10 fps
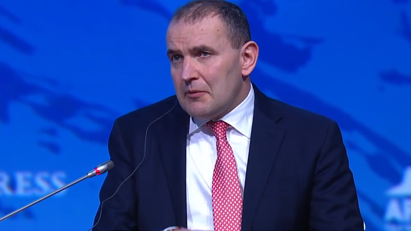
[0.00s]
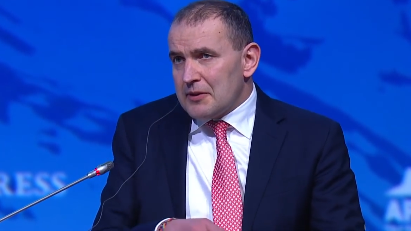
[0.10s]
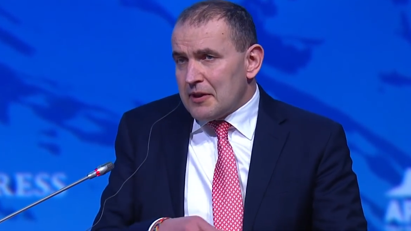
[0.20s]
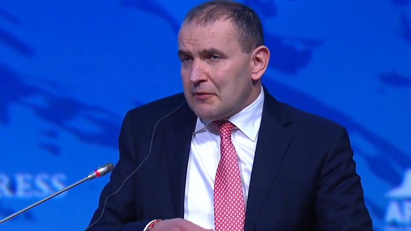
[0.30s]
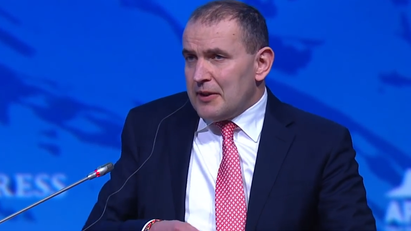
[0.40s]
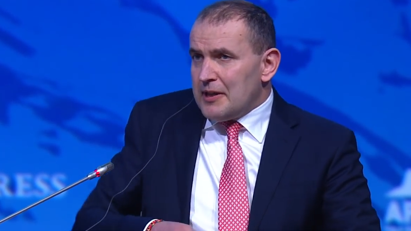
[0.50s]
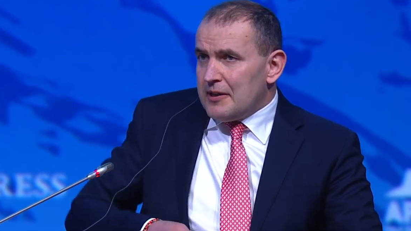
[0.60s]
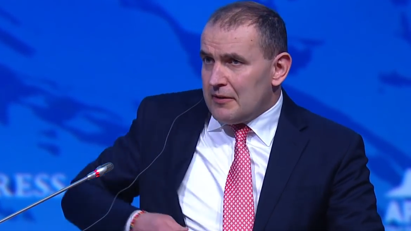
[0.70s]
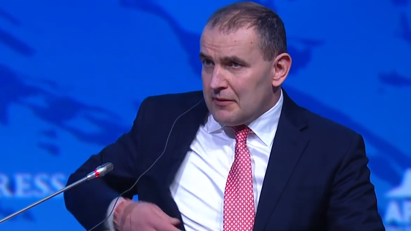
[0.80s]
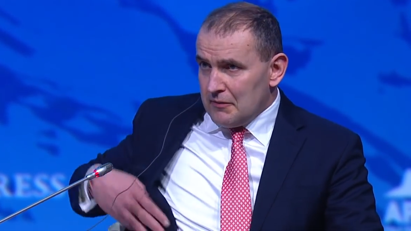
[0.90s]
would
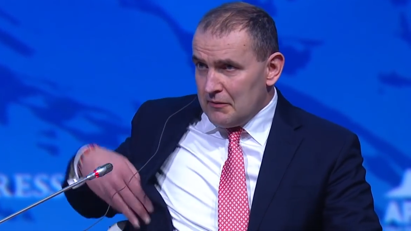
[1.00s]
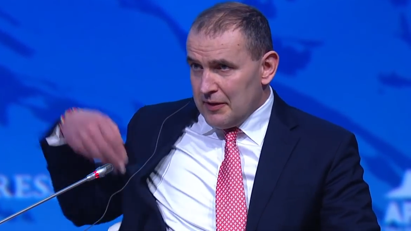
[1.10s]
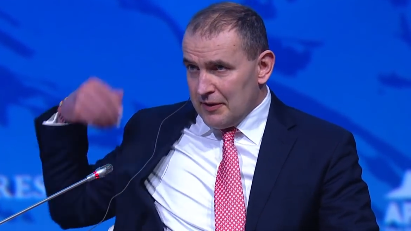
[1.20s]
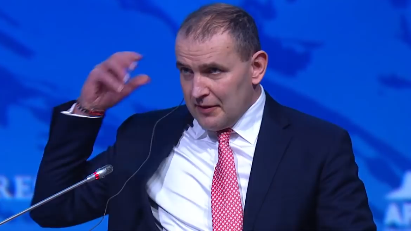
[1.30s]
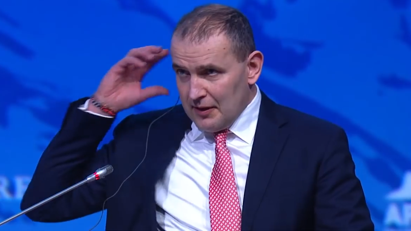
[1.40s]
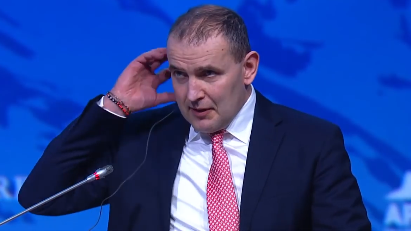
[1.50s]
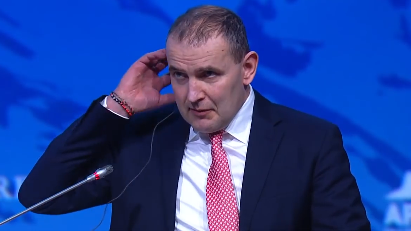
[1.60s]
agree with